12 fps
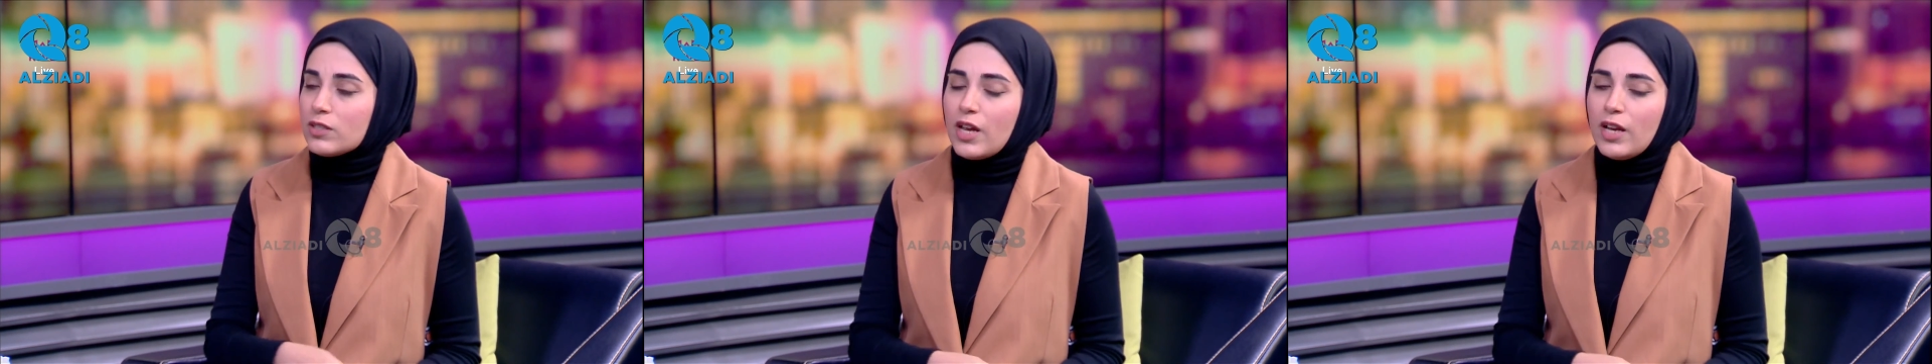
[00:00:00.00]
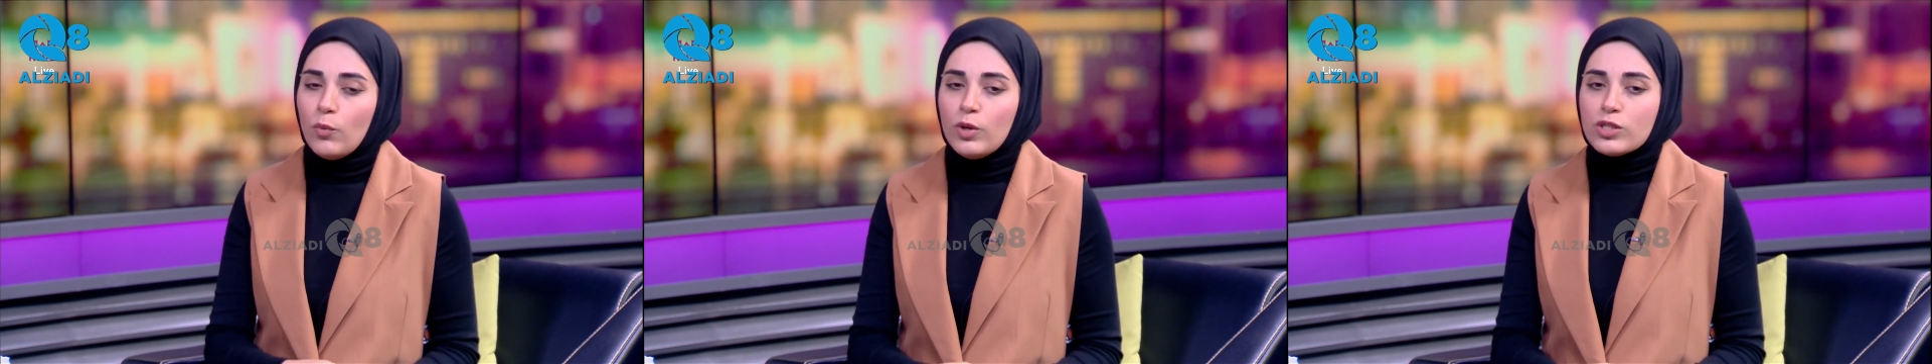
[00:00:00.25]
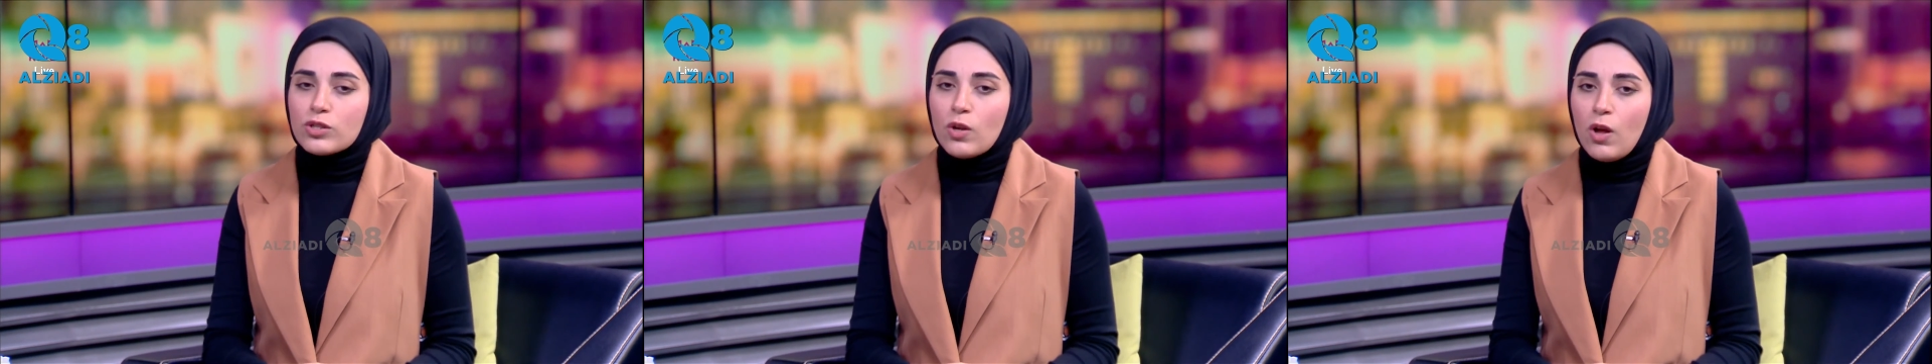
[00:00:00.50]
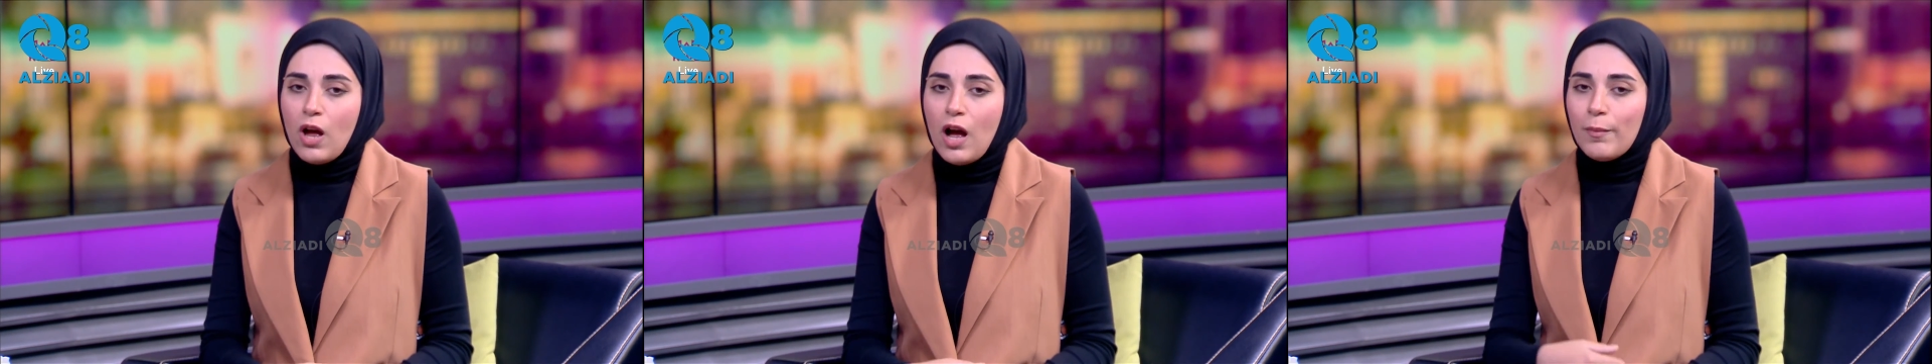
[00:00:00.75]
and we
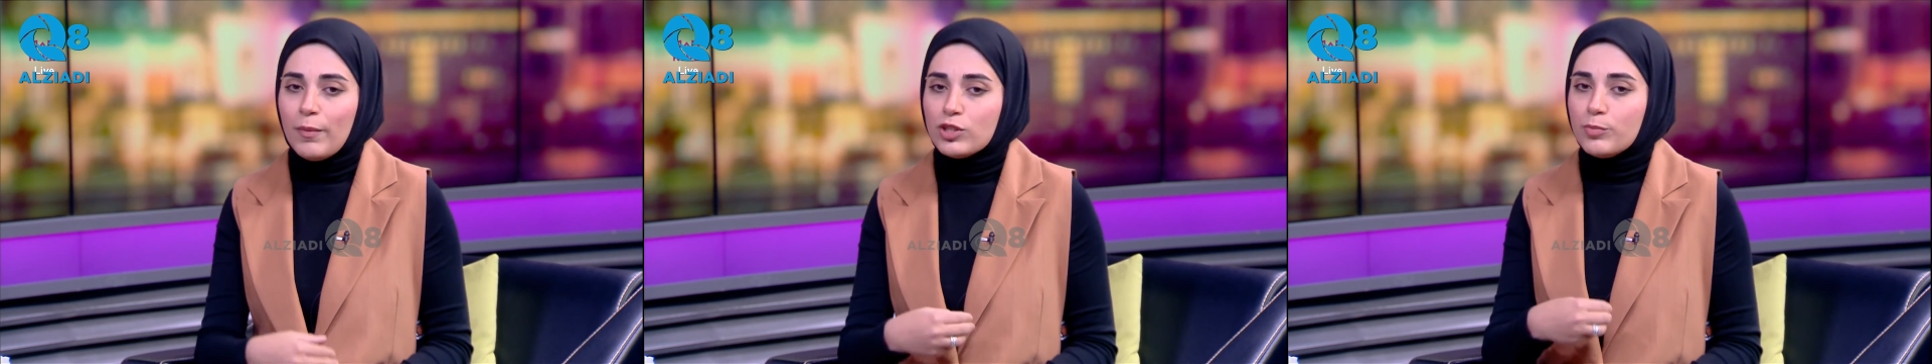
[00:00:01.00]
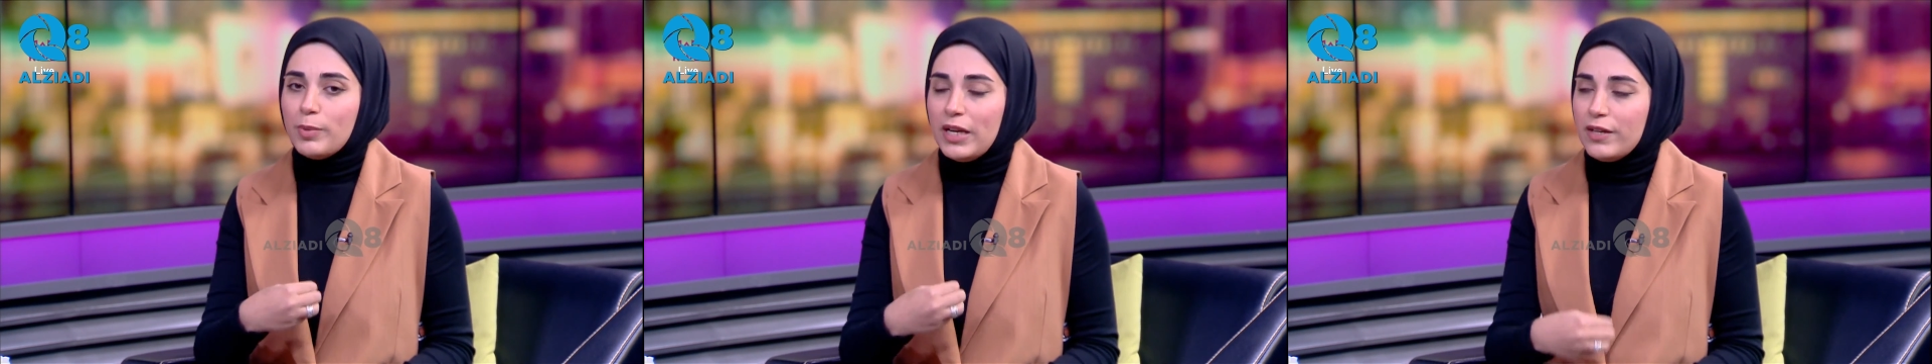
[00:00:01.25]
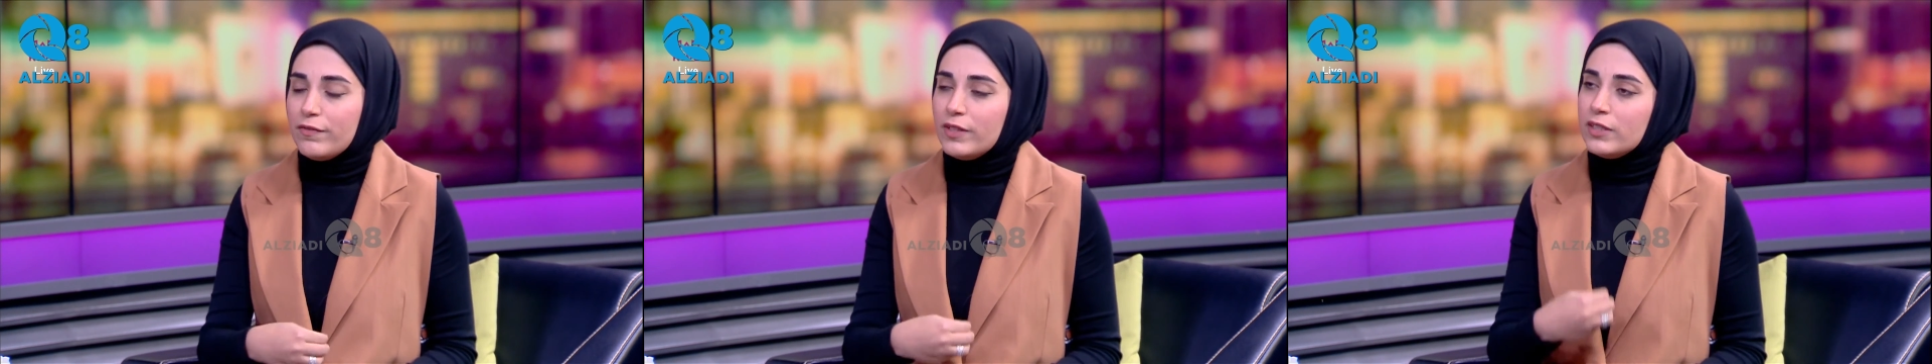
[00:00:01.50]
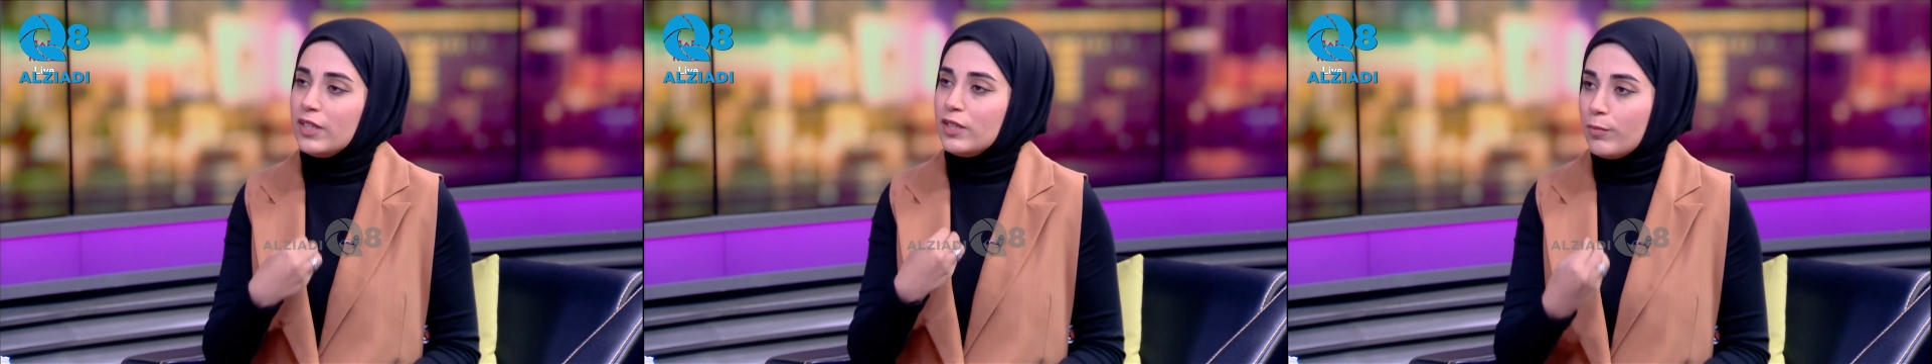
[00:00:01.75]
saw how much
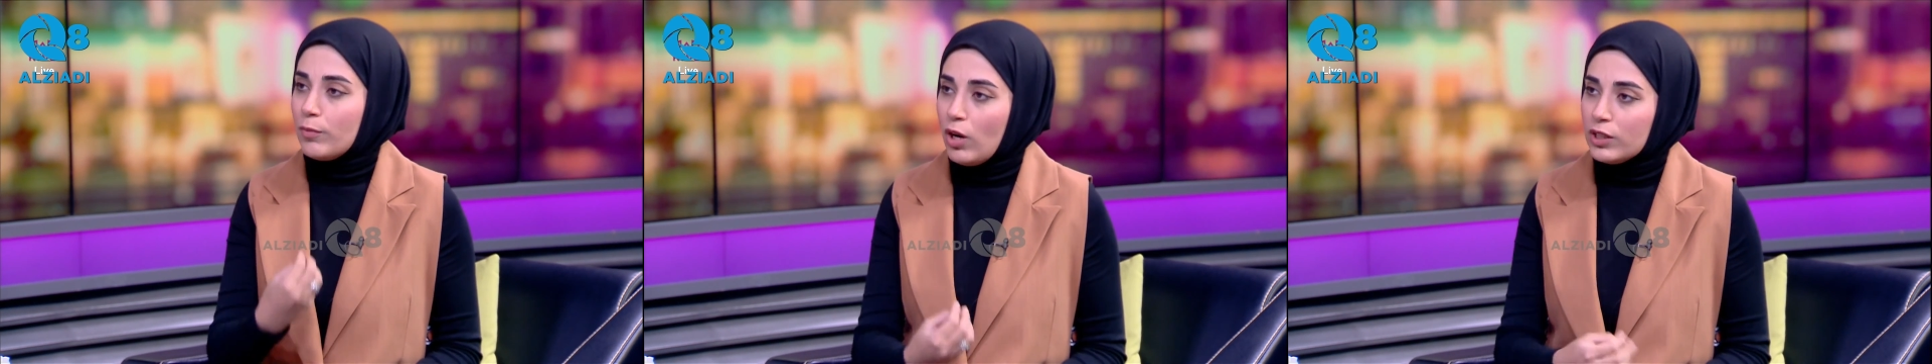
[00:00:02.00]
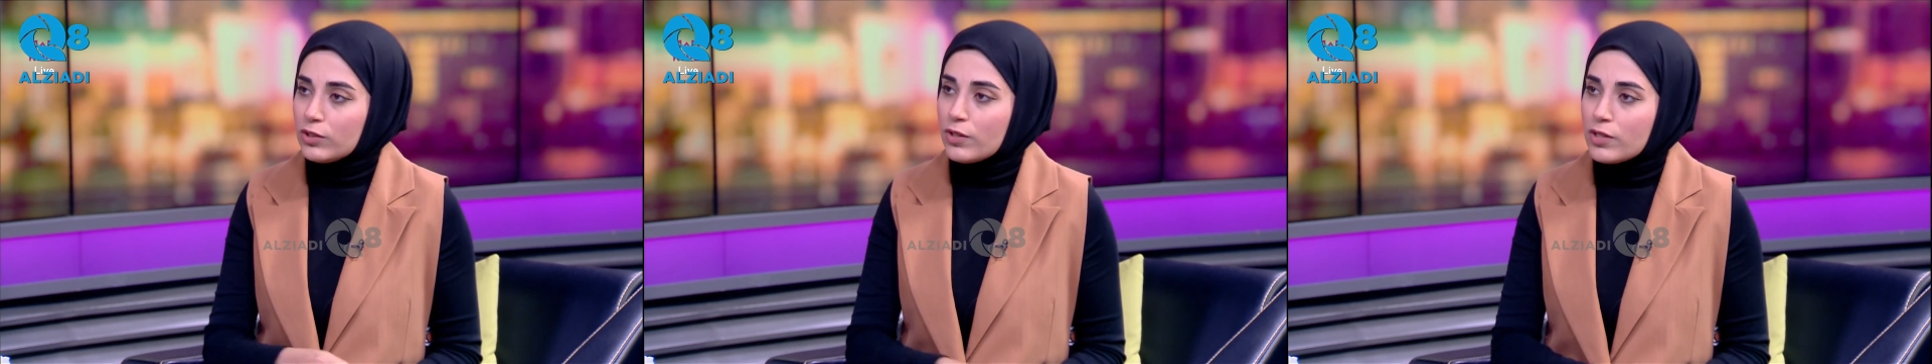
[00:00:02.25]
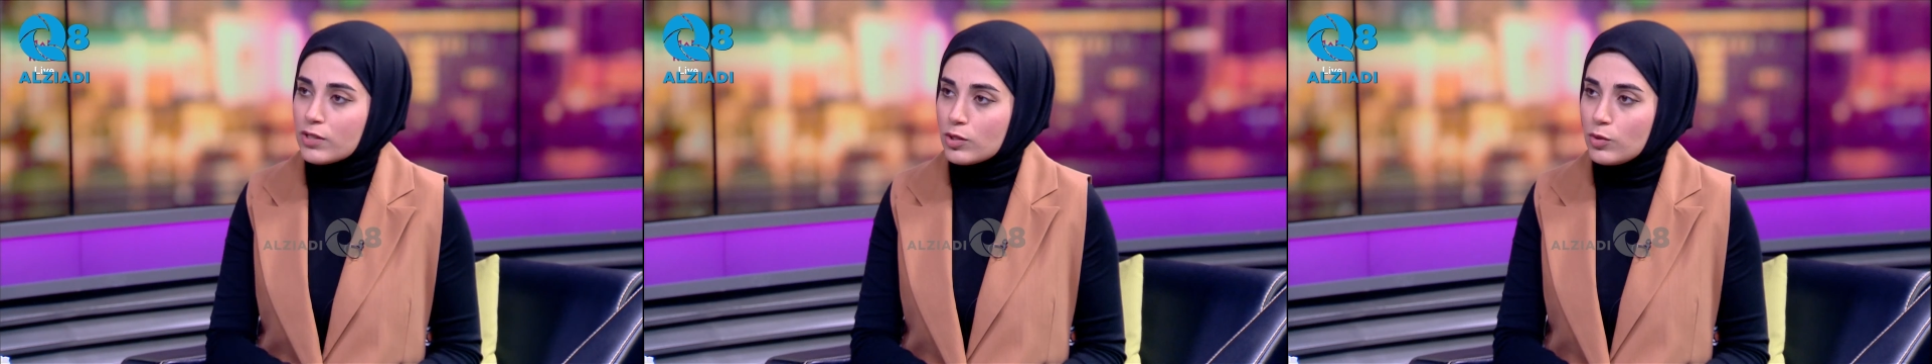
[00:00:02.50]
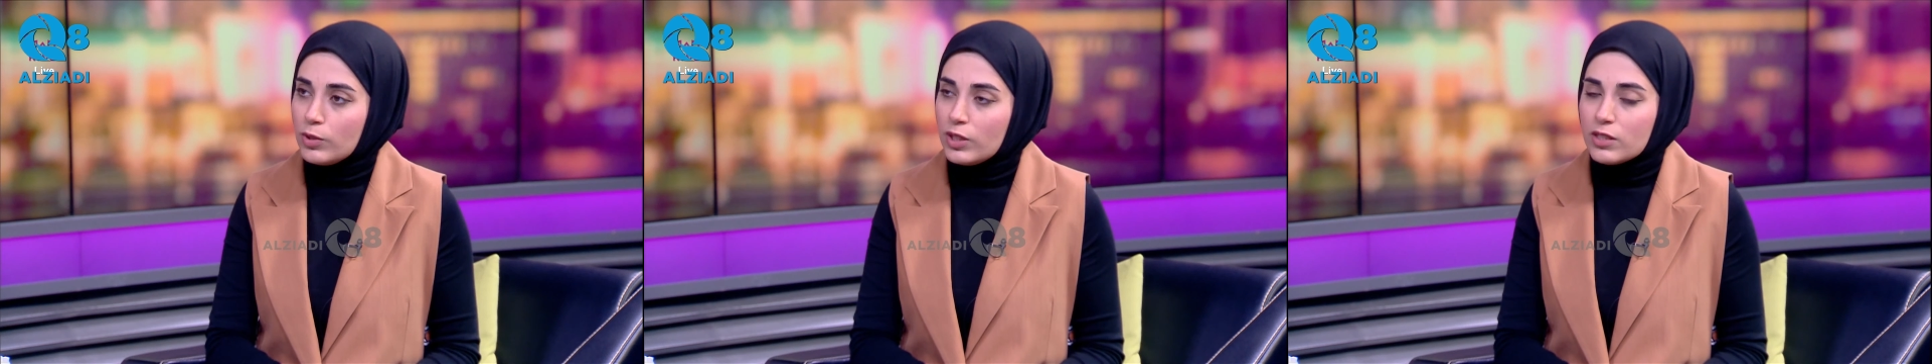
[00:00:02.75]
benefit it brought to the
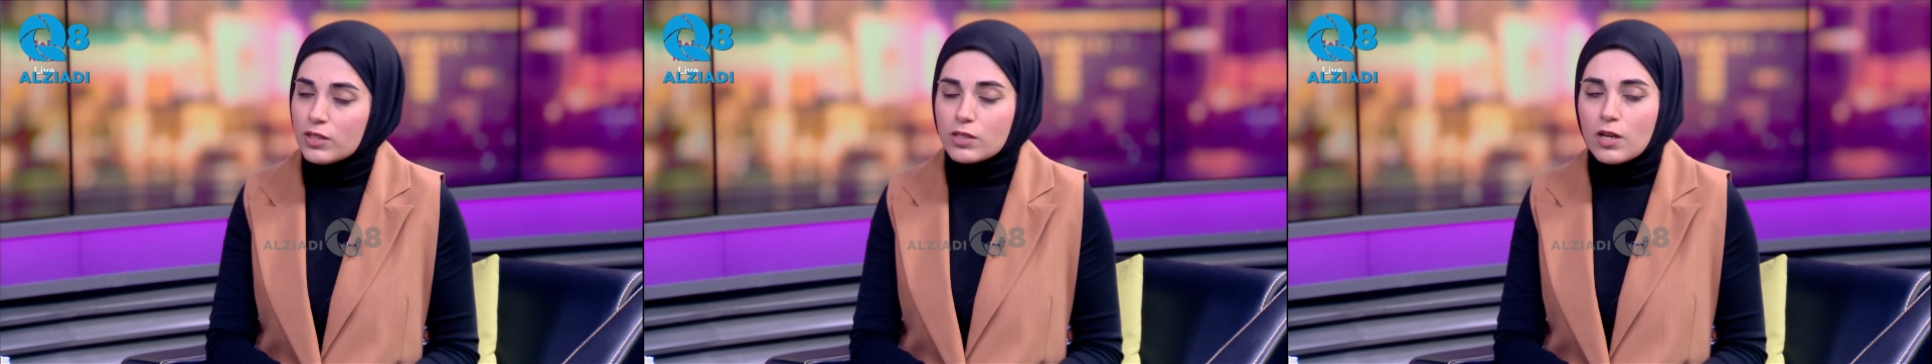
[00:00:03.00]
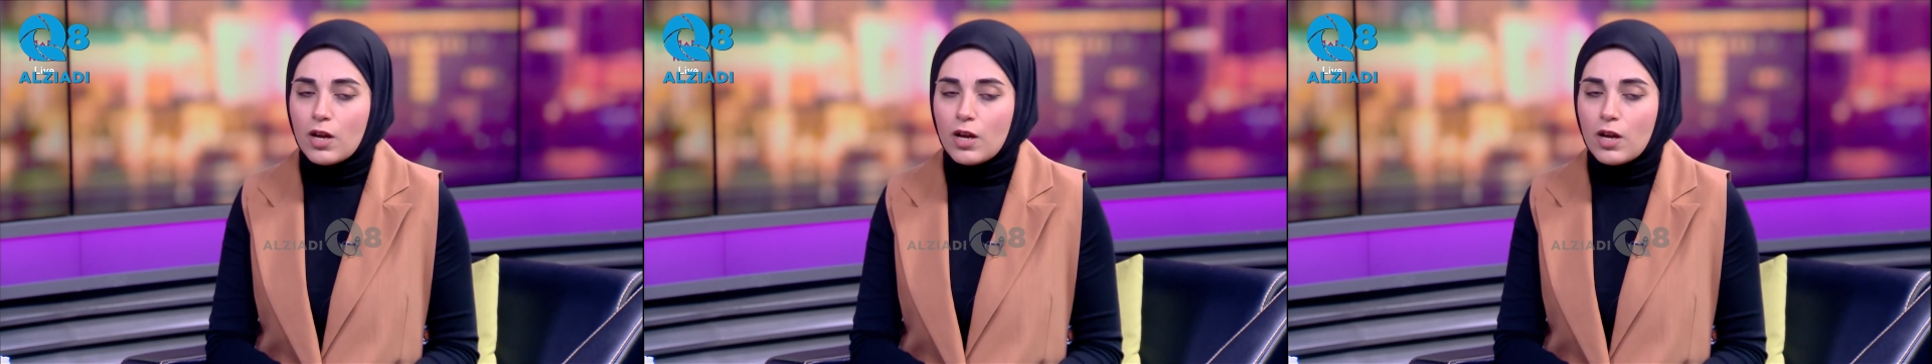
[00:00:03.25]
students